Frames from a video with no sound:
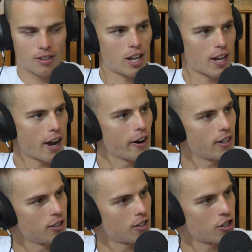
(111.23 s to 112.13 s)
like carried
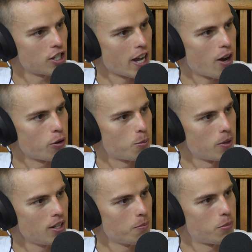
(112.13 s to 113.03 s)
it into the shower with
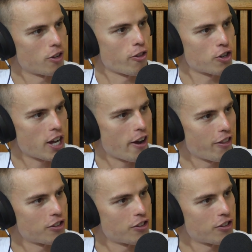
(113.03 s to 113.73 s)
me and put it in the shower.